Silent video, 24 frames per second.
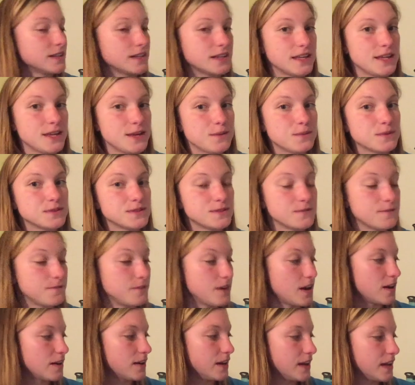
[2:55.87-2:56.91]
He was
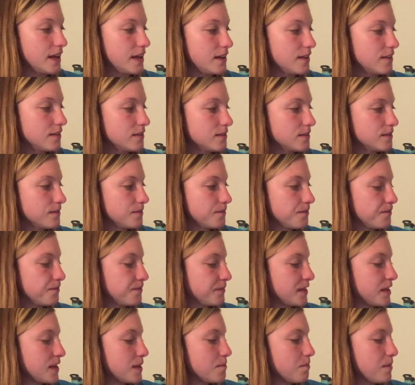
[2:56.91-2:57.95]
very ill.
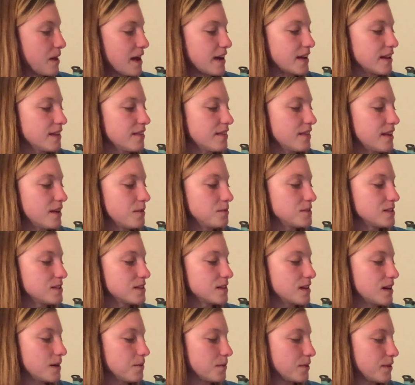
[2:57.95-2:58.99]
He beckoned them to
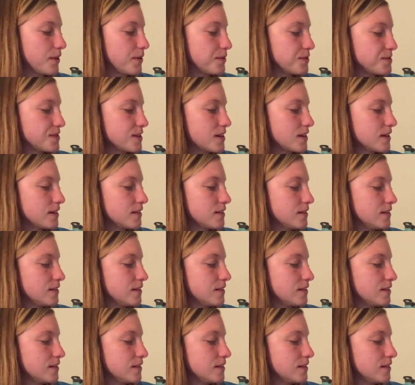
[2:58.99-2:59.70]
come closer.